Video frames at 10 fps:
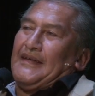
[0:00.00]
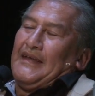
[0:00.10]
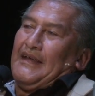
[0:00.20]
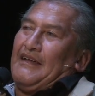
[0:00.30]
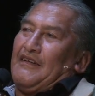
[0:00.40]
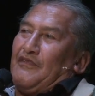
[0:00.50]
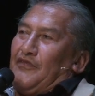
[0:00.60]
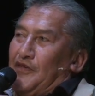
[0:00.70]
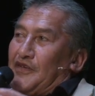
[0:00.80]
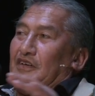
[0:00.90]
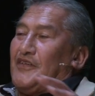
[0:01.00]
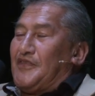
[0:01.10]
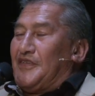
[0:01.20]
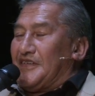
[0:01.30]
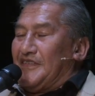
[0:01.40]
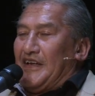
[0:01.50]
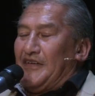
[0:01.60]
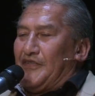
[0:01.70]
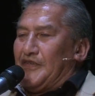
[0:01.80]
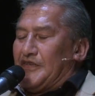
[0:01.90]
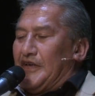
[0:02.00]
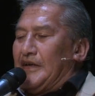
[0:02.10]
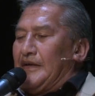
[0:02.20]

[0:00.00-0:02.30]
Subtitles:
and fertile views of their own future.